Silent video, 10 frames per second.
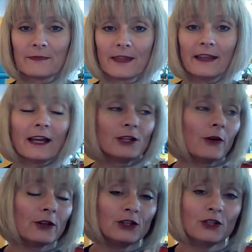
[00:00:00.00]
and I know
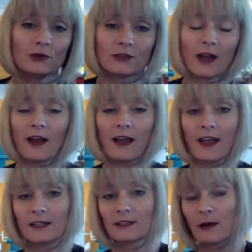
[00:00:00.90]
in Utah
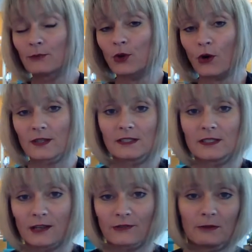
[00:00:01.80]
and up north it's
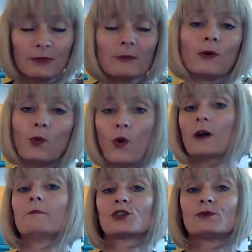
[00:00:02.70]
different. People walk
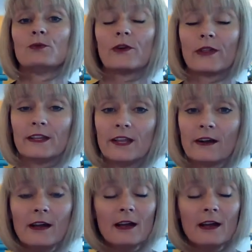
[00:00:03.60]
much more than here.